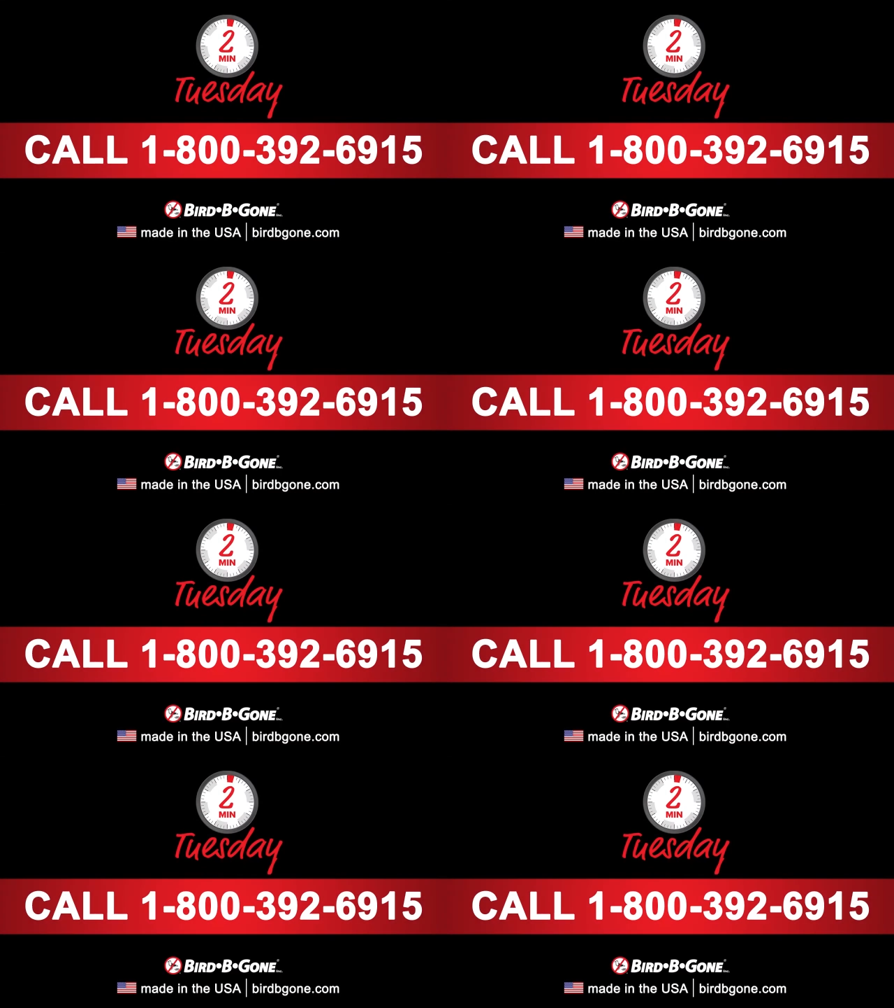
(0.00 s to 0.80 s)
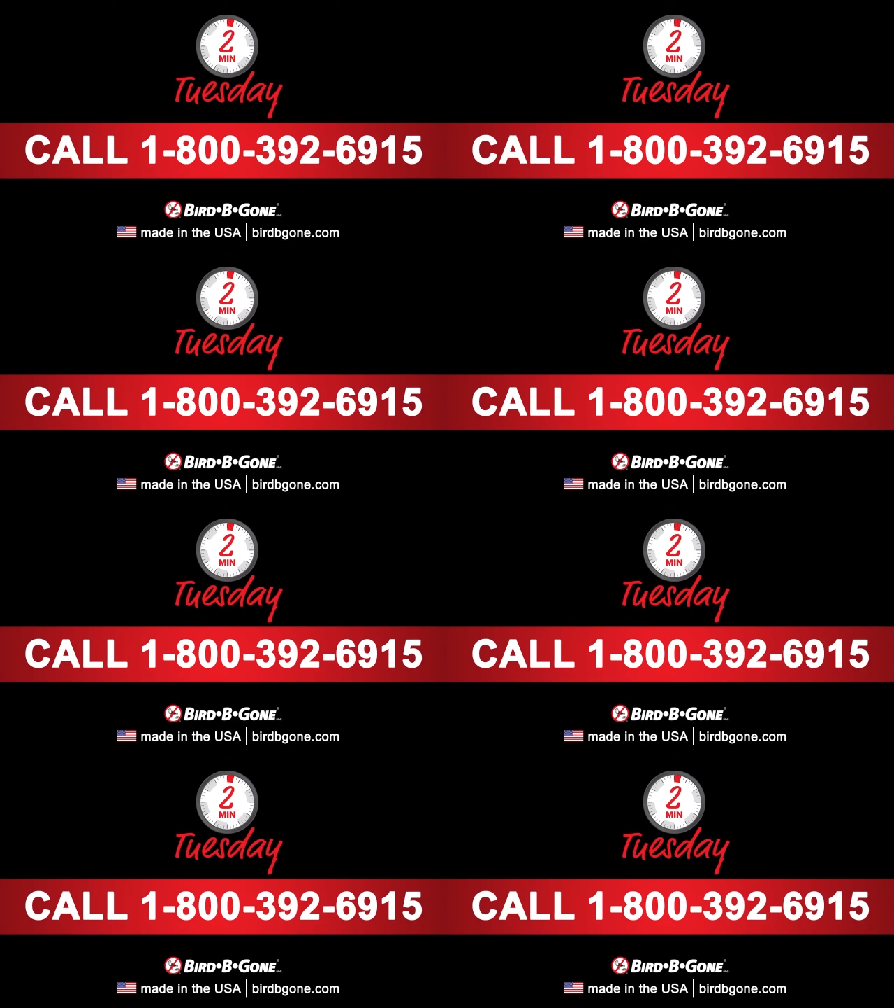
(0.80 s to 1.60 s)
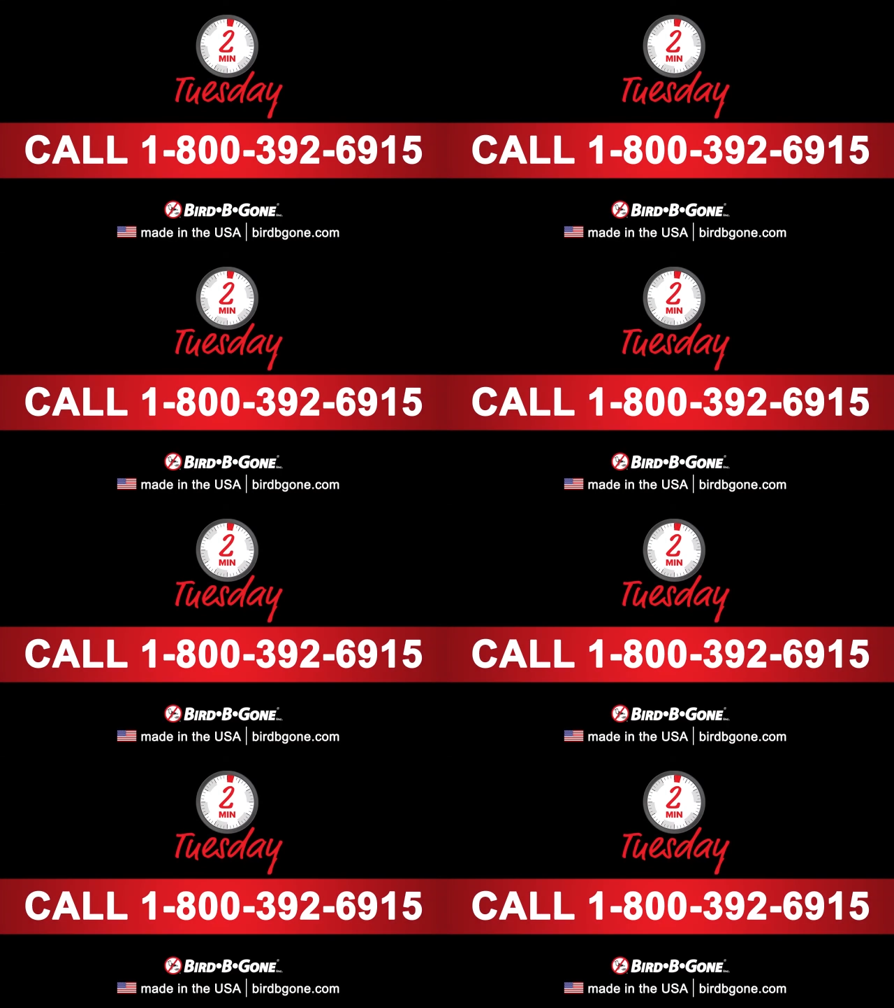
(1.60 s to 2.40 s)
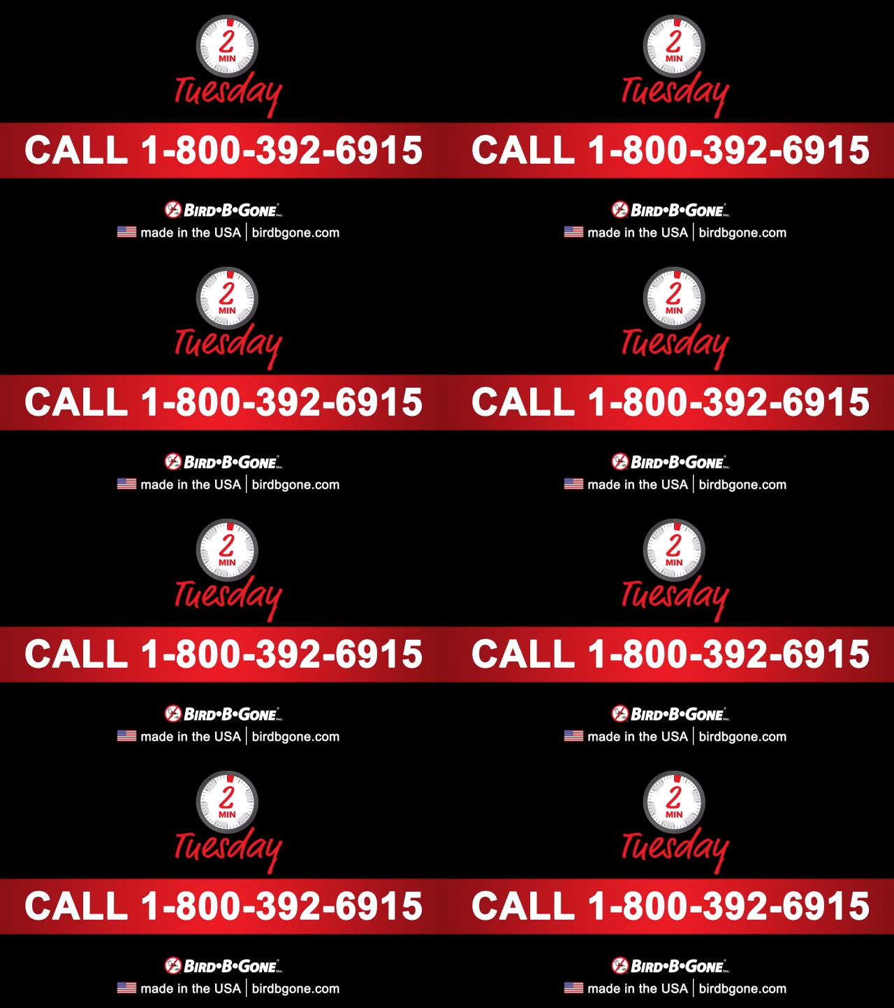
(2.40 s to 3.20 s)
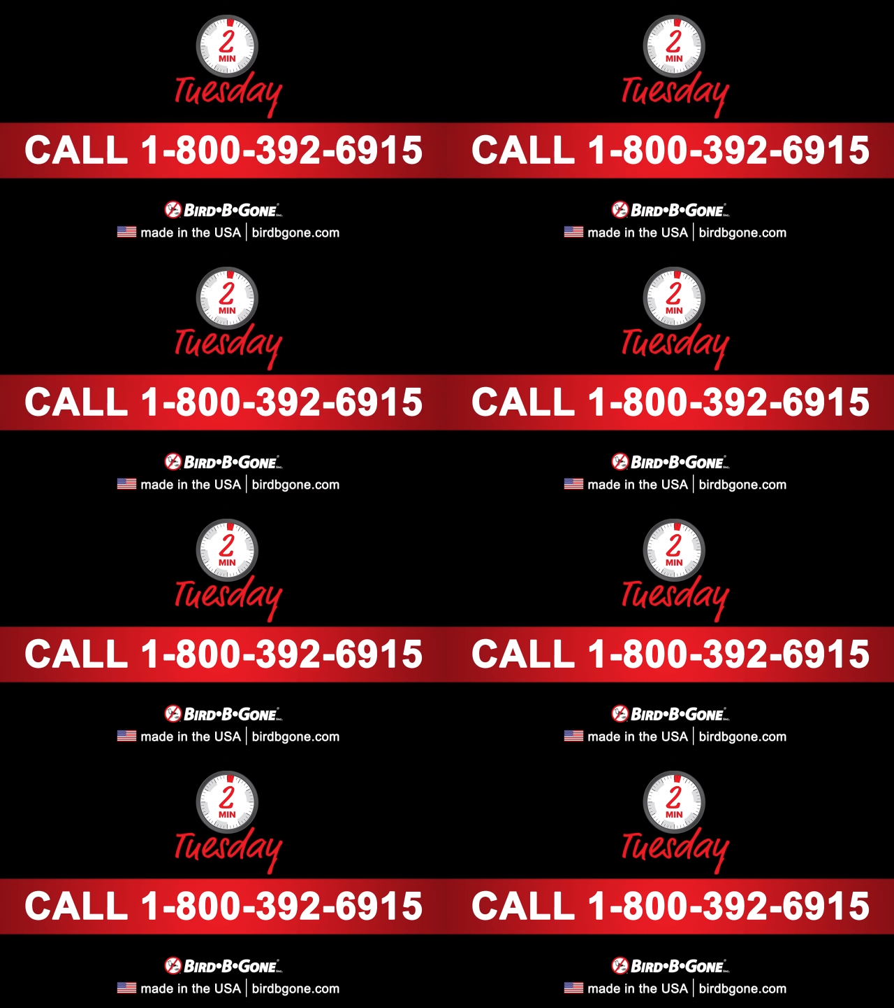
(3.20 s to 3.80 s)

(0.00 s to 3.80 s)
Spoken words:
No face is visible, so there are no lips to read.